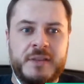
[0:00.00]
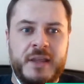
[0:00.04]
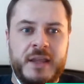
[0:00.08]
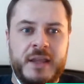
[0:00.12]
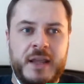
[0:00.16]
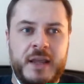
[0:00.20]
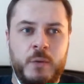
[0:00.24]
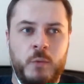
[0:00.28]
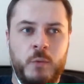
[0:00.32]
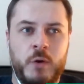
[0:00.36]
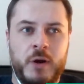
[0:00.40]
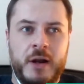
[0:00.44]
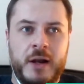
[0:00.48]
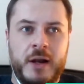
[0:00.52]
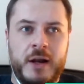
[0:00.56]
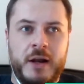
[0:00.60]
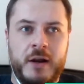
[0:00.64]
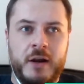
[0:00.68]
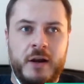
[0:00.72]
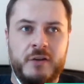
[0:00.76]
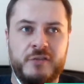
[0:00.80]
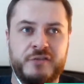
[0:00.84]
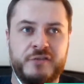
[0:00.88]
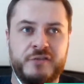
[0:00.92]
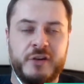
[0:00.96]
They
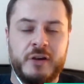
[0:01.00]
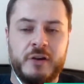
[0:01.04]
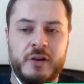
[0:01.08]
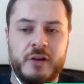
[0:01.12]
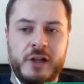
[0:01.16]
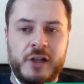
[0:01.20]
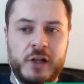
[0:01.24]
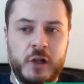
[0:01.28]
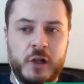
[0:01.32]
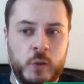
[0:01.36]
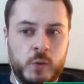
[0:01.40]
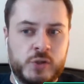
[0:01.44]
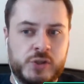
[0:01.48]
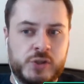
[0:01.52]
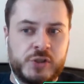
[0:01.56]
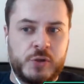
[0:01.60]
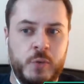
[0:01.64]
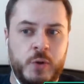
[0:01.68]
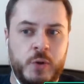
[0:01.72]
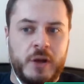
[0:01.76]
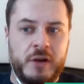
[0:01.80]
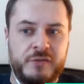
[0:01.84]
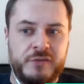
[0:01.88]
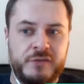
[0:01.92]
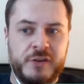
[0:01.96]
were fairly close to
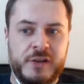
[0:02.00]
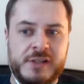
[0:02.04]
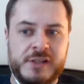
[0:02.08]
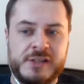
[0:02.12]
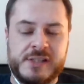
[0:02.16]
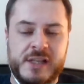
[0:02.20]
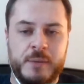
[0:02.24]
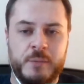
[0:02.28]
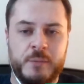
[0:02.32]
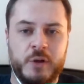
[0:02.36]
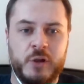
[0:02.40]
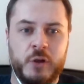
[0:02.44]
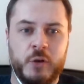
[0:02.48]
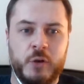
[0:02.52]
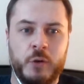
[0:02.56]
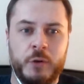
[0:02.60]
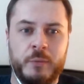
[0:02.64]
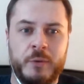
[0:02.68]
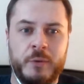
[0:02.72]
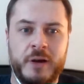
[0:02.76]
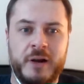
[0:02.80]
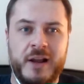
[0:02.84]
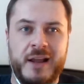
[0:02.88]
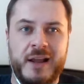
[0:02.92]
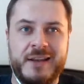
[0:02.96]
qualifying. Sam and Chloe
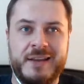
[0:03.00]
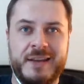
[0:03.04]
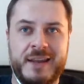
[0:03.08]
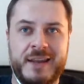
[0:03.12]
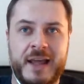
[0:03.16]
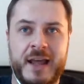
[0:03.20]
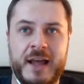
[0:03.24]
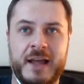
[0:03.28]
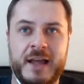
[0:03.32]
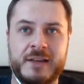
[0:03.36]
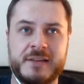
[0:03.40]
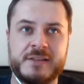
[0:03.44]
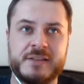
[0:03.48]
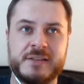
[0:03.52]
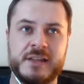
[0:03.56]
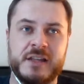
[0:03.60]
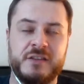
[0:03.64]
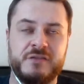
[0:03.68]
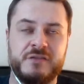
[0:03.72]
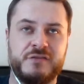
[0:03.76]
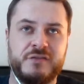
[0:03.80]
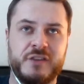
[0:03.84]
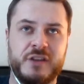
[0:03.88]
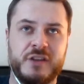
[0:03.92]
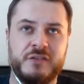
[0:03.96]
were, and Nat,
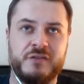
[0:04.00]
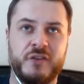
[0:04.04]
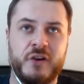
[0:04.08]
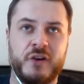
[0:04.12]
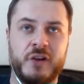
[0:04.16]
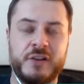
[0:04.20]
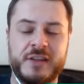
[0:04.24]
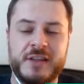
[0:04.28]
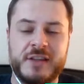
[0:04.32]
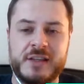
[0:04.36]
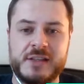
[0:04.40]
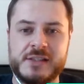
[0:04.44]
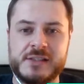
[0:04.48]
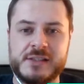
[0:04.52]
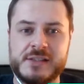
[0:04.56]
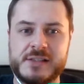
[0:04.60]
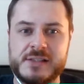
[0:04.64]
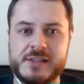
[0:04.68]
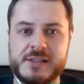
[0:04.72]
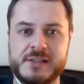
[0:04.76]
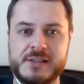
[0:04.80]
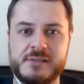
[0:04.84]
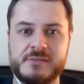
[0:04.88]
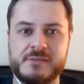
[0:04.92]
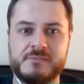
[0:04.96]
if all
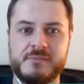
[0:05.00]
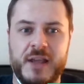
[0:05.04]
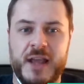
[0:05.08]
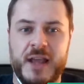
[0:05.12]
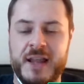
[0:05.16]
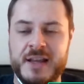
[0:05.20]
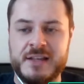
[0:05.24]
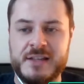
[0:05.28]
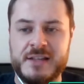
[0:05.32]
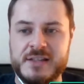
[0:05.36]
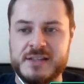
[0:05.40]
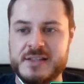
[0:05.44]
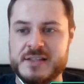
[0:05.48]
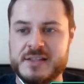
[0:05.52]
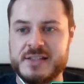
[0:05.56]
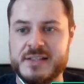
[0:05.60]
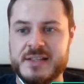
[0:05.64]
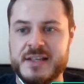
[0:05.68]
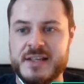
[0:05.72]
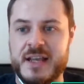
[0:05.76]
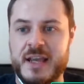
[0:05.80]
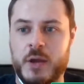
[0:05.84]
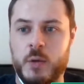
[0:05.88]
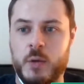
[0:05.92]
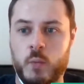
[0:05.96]
things ended
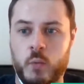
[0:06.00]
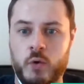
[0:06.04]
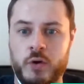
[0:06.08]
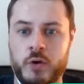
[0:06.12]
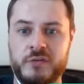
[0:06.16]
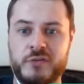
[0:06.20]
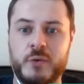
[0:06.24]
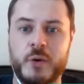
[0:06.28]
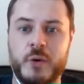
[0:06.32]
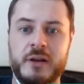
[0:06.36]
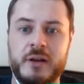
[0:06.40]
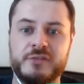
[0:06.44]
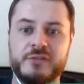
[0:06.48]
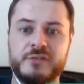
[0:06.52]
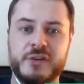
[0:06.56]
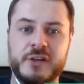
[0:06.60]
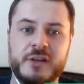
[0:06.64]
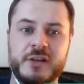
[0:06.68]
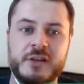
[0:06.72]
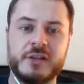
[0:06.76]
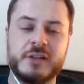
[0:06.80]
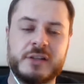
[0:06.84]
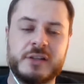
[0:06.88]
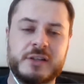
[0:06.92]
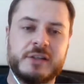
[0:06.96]
today, would have
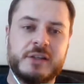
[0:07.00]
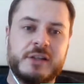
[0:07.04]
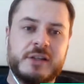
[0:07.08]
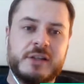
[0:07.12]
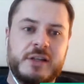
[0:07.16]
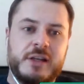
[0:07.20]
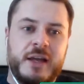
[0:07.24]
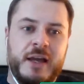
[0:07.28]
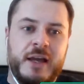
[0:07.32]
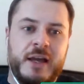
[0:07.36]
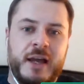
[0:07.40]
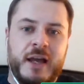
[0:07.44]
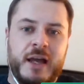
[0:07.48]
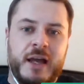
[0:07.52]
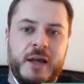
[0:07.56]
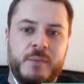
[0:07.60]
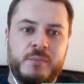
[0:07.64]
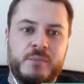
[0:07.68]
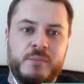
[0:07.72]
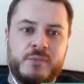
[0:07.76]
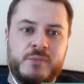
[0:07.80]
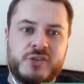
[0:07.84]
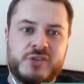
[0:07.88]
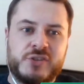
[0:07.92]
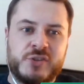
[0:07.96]
qualified.
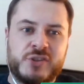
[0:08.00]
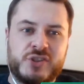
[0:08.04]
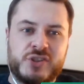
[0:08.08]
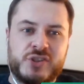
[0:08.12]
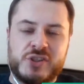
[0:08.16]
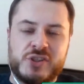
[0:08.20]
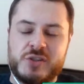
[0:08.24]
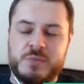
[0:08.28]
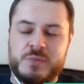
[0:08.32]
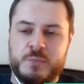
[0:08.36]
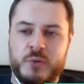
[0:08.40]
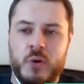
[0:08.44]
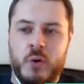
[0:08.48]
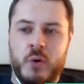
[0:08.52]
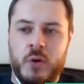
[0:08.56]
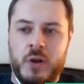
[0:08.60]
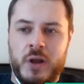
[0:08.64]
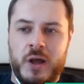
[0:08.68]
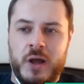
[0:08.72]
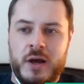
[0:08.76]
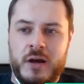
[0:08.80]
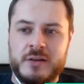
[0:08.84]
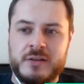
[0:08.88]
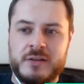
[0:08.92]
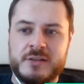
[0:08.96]
So it's just
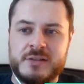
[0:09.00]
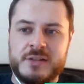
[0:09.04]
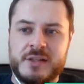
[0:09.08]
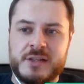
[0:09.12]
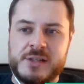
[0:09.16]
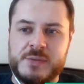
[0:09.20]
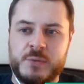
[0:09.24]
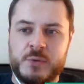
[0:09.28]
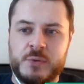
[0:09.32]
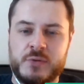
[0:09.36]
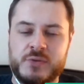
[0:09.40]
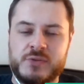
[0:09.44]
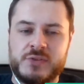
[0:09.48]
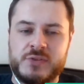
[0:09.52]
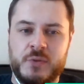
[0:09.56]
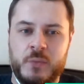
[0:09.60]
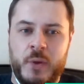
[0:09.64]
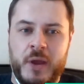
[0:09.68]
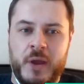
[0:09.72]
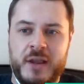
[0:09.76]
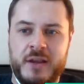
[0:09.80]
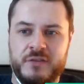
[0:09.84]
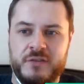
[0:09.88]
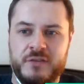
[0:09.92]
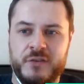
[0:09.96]
prolonged, I suppose, the
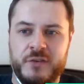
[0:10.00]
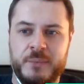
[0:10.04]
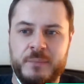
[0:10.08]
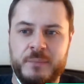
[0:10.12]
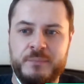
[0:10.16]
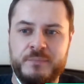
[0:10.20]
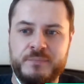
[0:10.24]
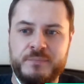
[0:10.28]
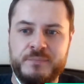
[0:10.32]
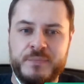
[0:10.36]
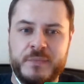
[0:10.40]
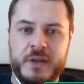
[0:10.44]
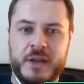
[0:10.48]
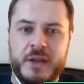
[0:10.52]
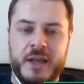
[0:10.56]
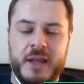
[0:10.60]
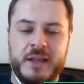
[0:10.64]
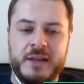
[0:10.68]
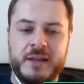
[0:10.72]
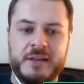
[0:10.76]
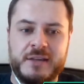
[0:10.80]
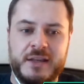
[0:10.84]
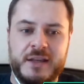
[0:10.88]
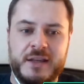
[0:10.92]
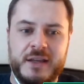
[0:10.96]
wait for them.
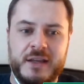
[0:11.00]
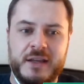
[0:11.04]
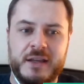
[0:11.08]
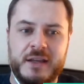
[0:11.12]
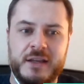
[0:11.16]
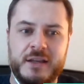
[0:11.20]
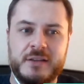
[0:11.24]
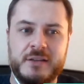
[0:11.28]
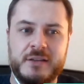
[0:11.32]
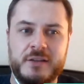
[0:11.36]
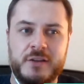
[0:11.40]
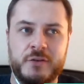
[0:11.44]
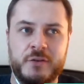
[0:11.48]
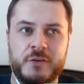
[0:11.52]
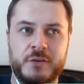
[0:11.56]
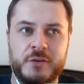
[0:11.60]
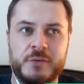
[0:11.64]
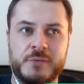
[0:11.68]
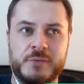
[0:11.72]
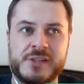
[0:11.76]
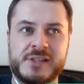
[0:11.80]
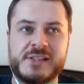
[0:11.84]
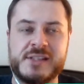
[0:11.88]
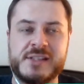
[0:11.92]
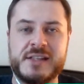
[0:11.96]
And, there
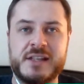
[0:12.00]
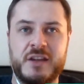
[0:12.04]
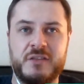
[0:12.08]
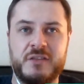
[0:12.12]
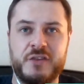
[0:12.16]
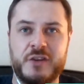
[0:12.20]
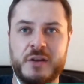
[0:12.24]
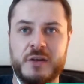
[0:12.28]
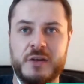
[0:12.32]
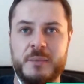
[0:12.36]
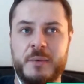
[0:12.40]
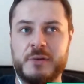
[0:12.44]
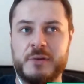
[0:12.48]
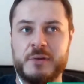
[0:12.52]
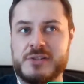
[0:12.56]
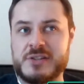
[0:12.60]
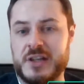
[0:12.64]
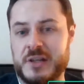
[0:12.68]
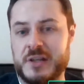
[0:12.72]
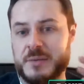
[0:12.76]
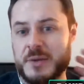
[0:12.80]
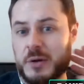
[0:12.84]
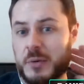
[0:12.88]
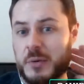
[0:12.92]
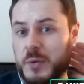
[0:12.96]
was a significant amount of
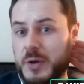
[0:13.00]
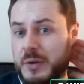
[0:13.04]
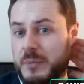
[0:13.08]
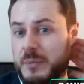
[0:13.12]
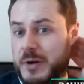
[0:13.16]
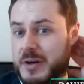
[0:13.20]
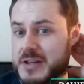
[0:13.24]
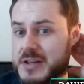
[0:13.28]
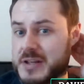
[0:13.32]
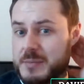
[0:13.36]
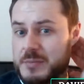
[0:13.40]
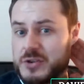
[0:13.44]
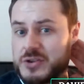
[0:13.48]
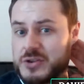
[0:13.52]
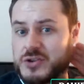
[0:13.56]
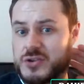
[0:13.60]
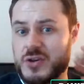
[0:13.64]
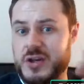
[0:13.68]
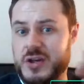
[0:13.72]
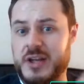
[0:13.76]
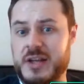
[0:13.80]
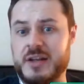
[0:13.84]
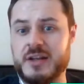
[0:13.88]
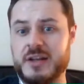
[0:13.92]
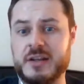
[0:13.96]
time there where they weren't able to
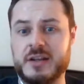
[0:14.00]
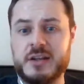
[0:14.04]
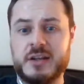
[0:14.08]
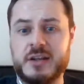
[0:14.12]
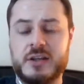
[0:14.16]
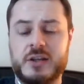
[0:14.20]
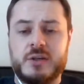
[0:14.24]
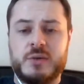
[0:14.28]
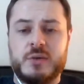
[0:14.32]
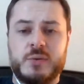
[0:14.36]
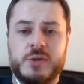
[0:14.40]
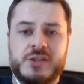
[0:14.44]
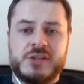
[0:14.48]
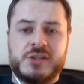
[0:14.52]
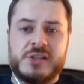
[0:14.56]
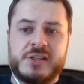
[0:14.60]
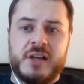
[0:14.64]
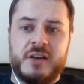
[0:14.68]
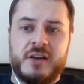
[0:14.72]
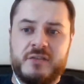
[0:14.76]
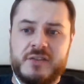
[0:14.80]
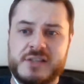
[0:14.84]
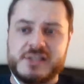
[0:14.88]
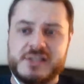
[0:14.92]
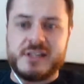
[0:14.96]
train, which has
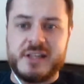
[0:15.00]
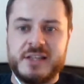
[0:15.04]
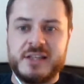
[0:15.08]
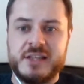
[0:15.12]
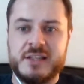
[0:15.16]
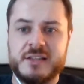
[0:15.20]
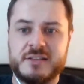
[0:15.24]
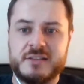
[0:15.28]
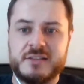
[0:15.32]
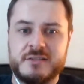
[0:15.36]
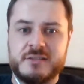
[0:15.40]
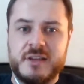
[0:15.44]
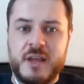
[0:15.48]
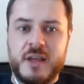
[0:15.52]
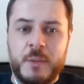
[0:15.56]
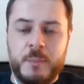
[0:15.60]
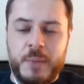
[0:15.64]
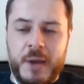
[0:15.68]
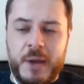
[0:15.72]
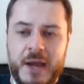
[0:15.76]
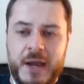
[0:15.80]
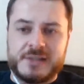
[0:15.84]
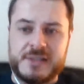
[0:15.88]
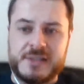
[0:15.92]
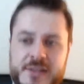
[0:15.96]
obviously
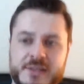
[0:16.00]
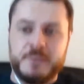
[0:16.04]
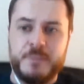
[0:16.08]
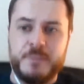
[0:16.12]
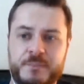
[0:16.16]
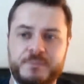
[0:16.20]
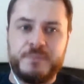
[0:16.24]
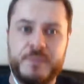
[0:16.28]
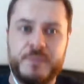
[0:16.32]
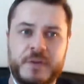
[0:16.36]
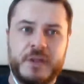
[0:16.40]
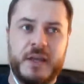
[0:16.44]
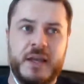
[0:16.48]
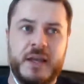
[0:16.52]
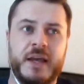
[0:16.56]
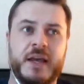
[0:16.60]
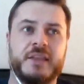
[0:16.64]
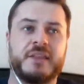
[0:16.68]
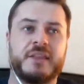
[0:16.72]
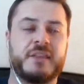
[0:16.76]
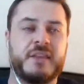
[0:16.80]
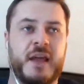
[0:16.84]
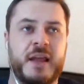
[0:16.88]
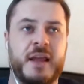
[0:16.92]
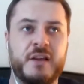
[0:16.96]
impacted them.
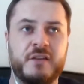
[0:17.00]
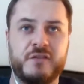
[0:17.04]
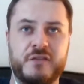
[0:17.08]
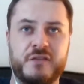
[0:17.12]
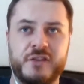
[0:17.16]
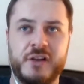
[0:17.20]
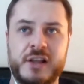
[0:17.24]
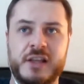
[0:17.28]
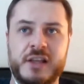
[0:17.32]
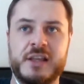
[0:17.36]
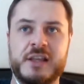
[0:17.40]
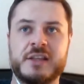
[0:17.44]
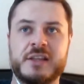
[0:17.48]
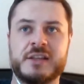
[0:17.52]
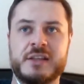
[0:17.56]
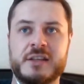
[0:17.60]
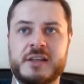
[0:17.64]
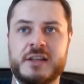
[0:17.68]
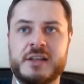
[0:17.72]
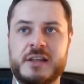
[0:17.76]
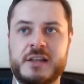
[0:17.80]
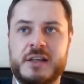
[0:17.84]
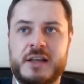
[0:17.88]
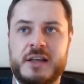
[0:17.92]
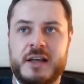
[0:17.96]
Thankfully,
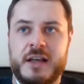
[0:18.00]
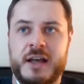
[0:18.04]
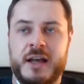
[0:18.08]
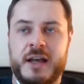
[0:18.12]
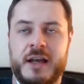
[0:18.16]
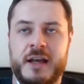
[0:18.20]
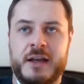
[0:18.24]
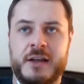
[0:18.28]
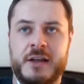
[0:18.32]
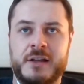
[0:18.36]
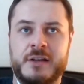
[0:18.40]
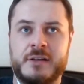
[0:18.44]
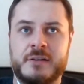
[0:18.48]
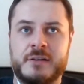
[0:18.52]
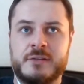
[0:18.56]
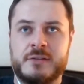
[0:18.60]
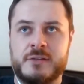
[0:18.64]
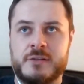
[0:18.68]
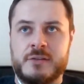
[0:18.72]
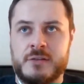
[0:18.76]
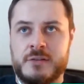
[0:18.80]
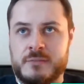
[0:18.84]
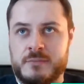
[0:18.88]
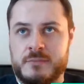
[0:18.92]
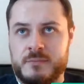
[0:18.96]

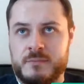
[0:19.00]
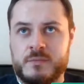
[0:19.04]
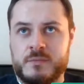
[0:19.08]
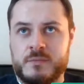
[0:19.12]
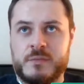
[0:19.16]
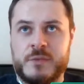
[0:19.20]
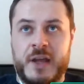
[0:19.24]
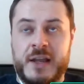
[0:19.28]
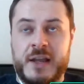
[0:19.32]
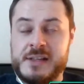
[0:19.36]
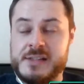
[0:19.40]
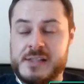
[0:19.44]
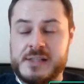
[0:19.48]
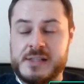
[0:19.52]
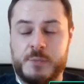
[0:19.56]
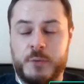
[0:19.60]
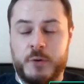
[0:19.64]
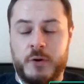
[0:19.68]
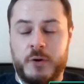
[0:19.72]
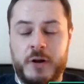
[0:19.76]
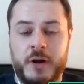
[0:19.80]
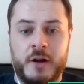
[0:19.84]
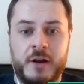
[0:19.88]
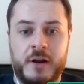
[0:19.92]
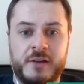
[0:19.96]
thanks to
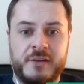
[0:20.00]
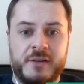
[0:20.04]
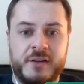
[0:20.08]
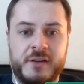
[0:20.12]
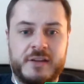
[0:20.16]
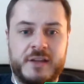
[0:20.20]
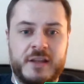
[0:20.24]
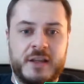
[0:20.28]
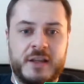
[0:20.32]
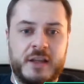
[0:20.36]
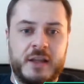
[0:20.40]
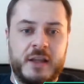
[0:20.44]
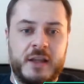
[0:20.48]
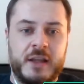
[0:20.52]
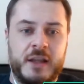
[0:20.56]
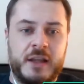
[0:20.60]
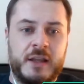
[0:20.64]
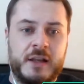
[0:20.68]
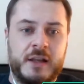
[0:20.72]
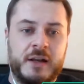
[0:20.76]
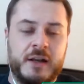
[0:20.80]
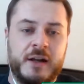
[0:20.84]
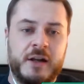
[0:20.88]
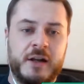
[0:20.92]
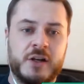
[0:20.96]
Sport Ireland, I think
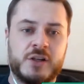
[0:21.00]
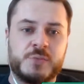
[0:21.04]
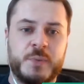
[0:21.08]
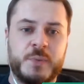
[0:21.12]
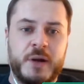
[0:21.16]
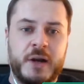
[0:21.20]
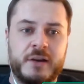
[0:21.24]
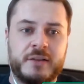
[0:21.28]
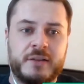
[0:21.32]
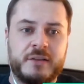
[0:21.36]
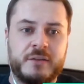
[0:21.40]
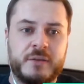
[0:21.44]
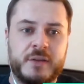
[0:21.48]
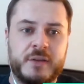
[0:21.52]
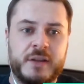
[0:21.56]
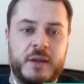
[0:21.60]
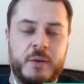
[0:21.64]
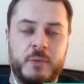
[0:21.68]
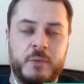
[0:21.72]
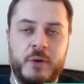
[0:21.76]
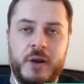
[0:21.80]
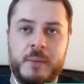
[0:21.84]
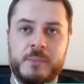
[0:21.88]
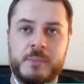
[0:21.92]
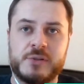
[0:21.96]
in a large part, they
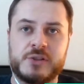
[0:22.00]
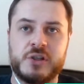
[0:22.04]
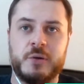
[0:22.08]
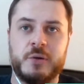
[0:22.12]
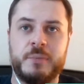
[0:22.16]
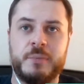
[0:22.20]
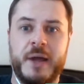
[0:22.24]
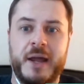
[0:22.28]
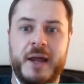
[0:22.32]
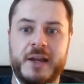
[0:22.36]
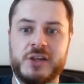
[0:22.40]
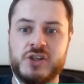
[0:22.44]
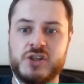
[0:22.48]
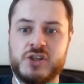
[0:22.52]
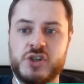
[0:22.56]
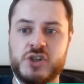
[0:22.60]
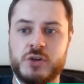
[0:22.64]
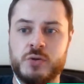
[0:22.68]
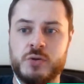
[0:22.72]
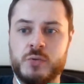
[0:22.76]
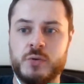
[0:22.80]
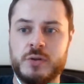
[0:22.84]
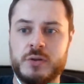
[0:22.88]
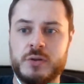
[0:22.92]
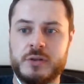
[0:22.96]
were able to come back in
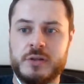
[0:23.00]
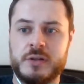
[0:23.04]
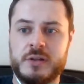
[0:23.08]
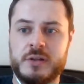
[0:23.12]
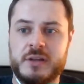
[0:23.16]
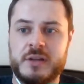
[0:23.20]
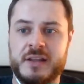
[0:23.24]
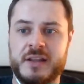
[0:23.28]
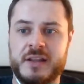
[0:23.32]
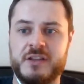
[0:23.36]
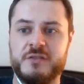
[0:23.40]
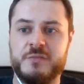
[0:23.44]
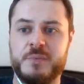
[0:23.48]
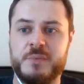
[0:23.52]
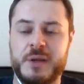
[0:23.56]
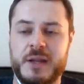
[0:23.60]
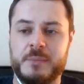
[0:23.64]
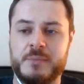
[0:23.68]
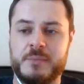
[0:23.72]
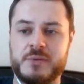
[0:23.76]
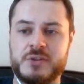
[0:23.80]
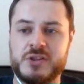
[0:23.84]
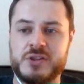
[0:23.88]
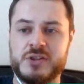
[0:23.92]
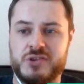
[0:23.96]
June, and they've been
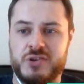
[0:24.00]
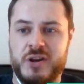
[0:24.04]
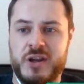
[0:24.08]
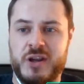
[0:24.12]
able to